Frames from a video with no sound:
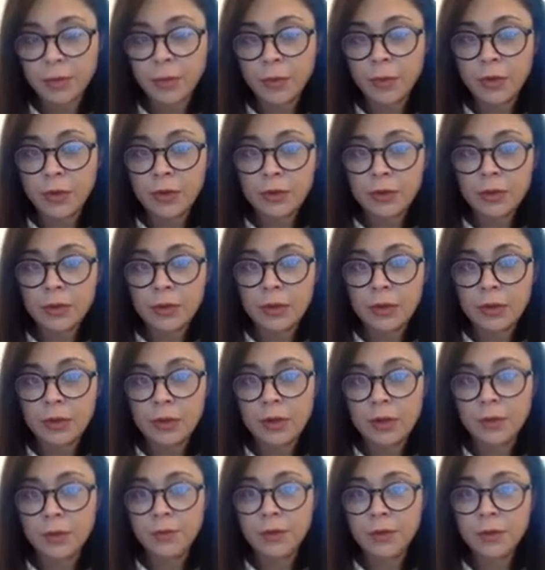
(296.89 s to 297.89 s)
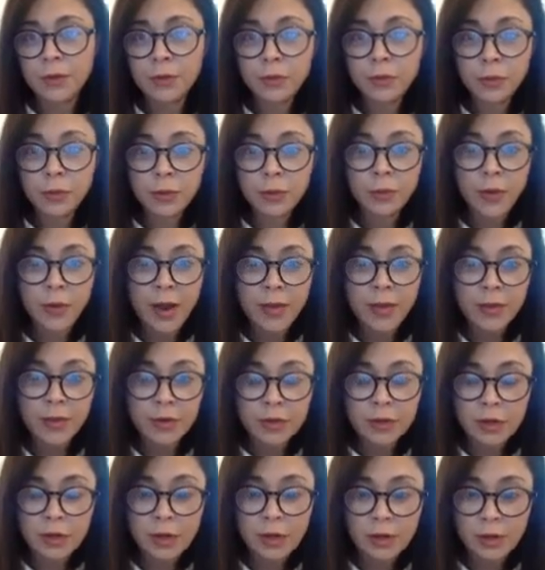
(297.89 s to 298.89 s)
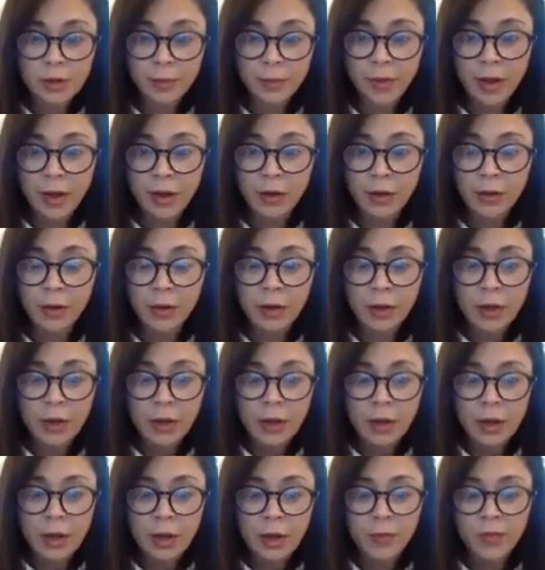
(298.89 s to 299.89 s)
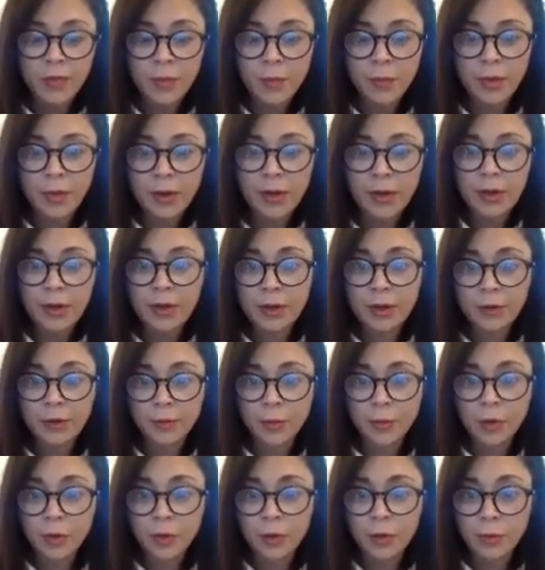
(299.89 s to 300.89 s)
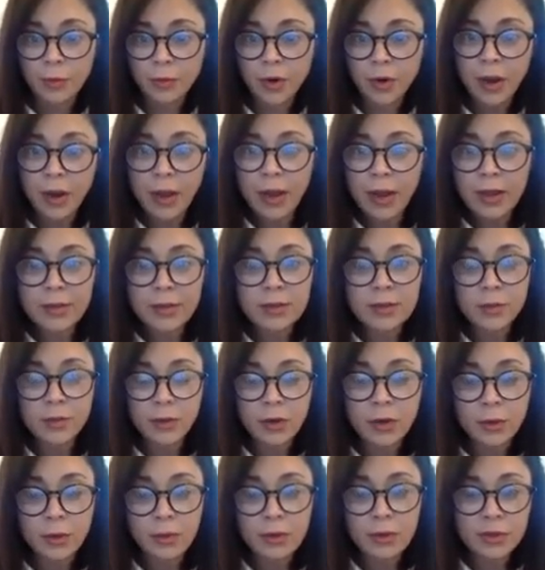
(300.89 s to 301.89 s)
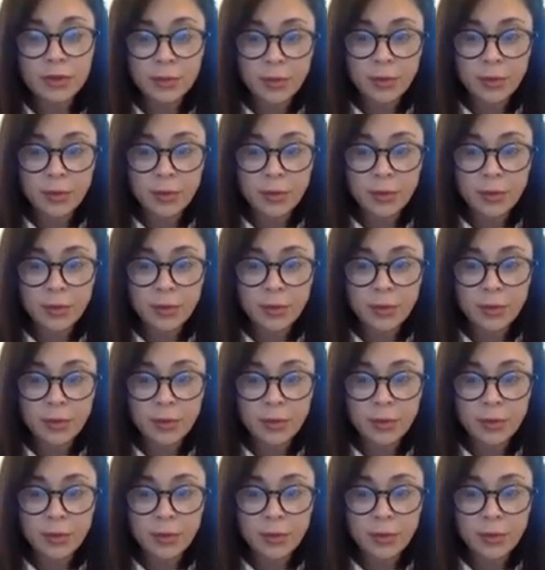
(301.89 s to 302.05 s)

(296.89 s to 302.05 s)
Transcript: Well, if you would rather talk about the meaning of moral praise and what it means